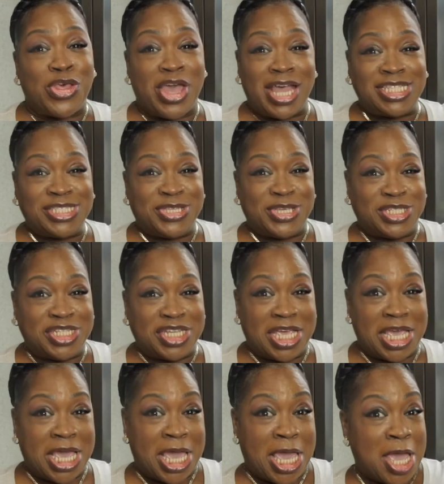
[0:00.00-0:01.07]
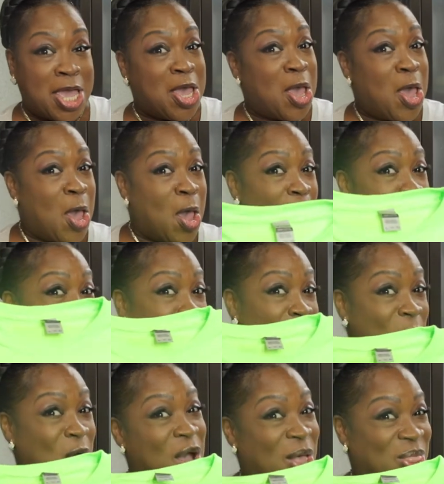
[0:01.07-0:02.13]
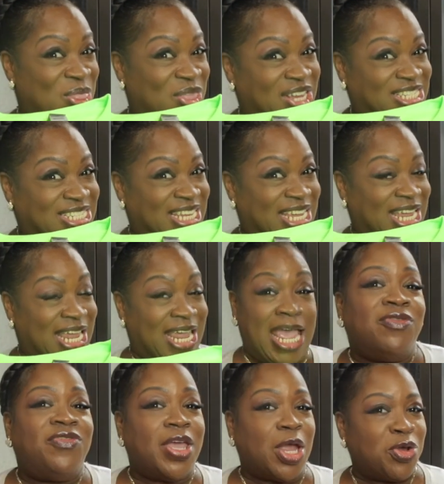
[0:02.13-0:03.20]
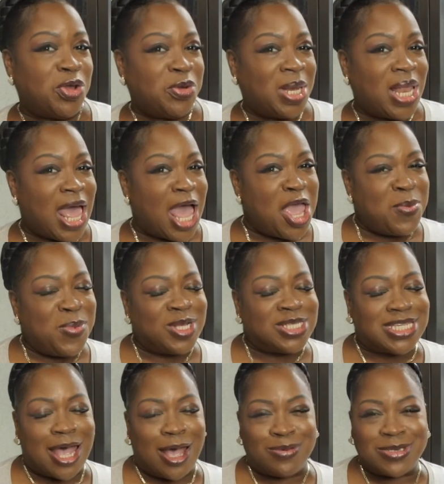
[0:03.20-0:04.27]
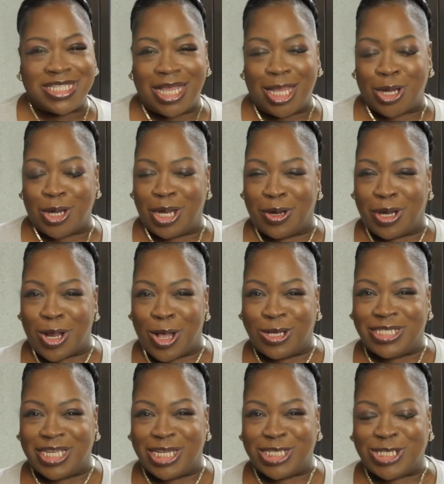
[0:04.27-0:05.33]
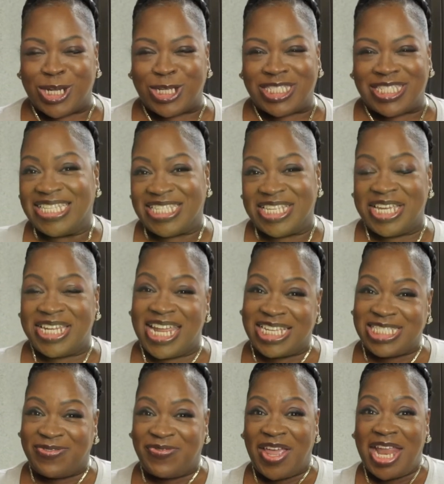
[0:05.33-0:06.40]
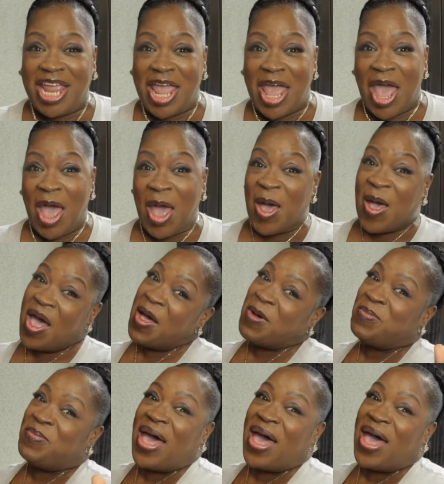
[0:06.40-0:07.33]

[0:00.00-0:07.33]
that's the tea on the tea. Very reliable top seller here at All Day Shirts. See you next video.